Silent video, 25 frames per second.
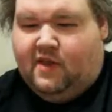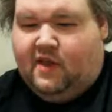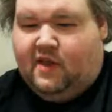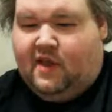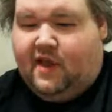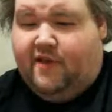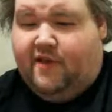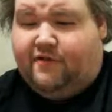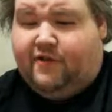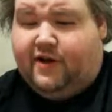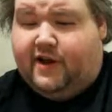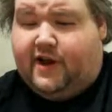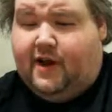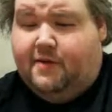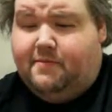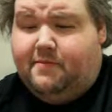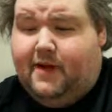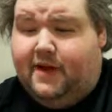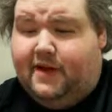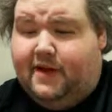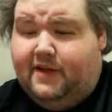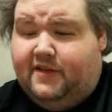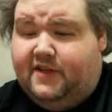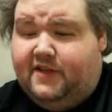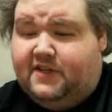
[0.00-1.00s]
Every
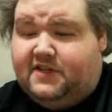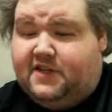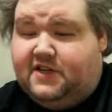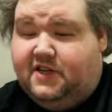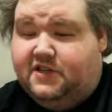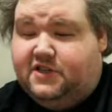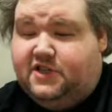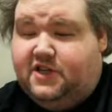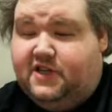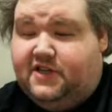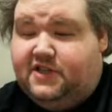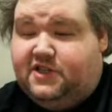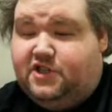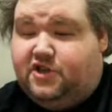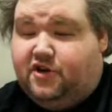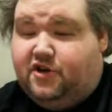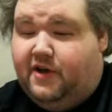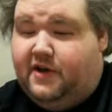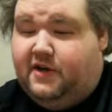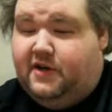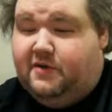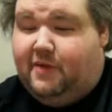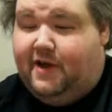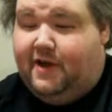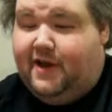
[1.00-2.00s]
combat in this dungeon is
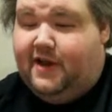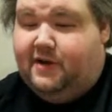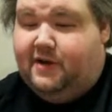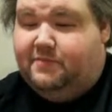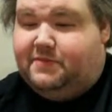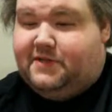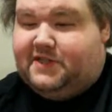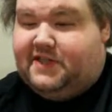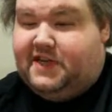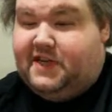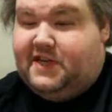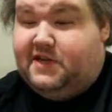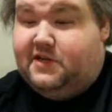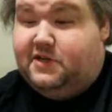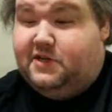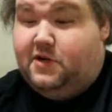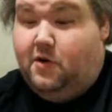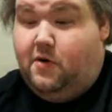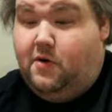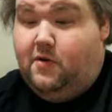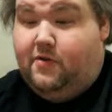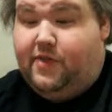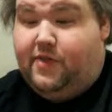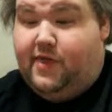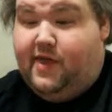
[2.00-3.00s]
joined by an obscene
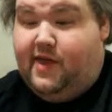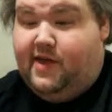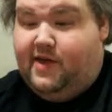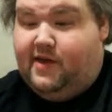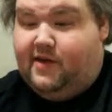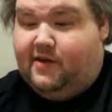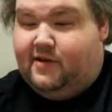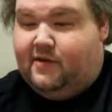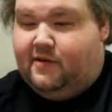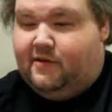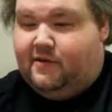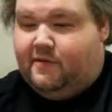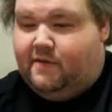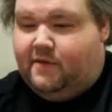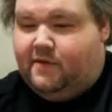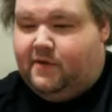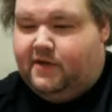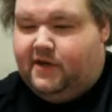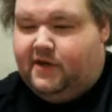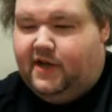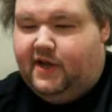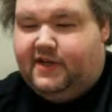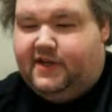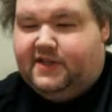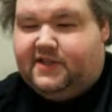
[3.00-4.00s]
toad thing.
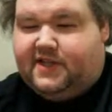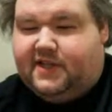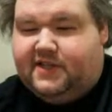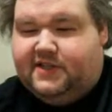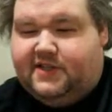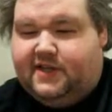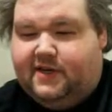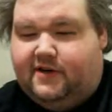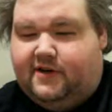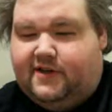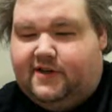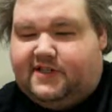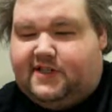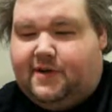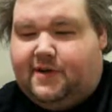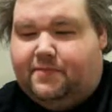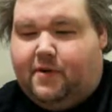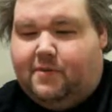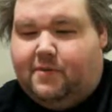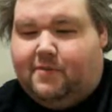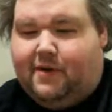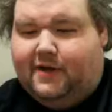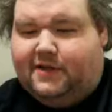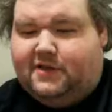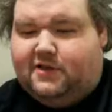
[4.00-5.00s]
It is considered a
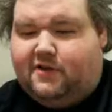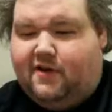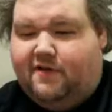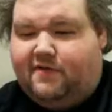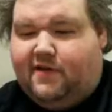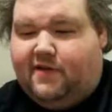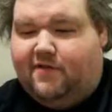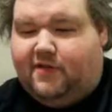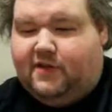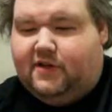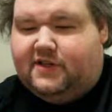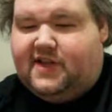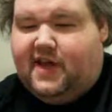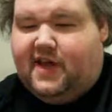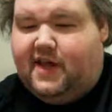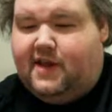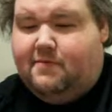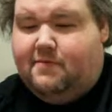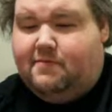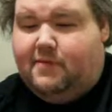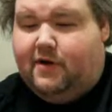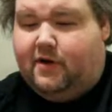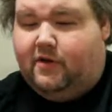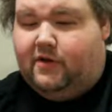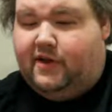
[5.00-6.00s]
separate monster of level 10,
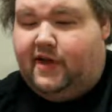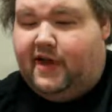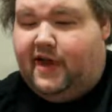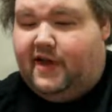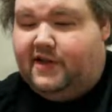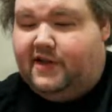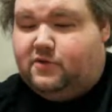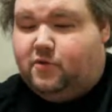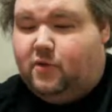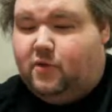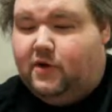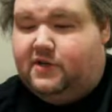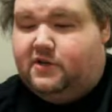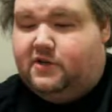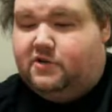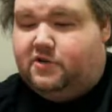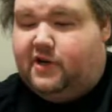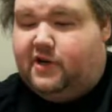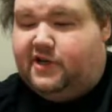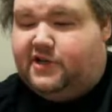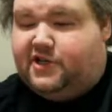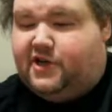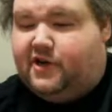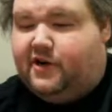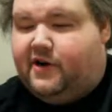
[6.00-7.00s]
but only has one
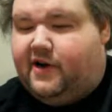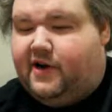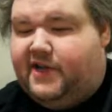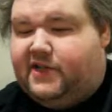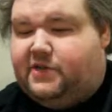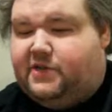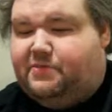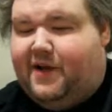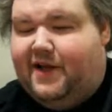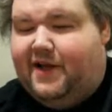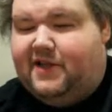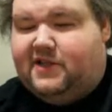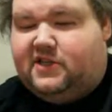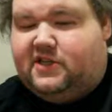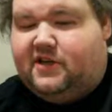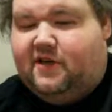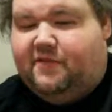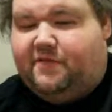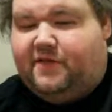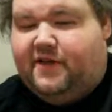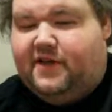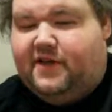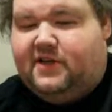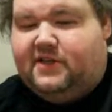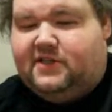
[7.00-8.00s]
treasure. Its bad stuff
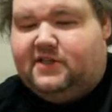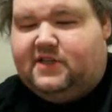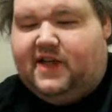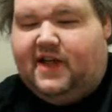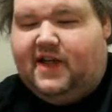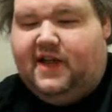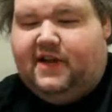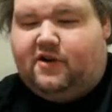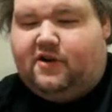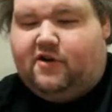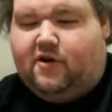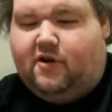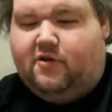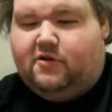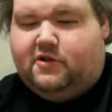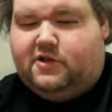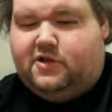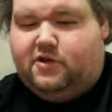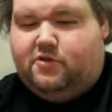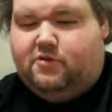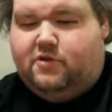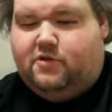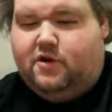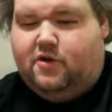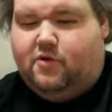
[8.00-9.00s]
is it croaks
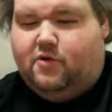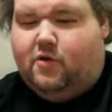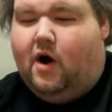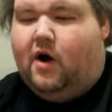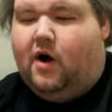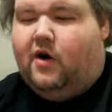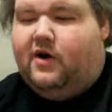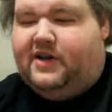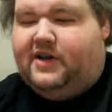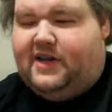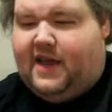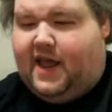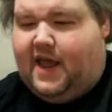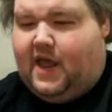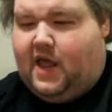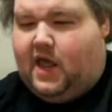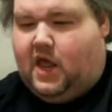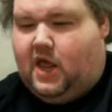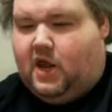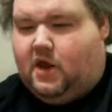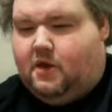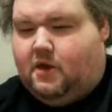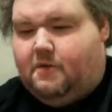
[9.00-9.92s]
you, you are dead.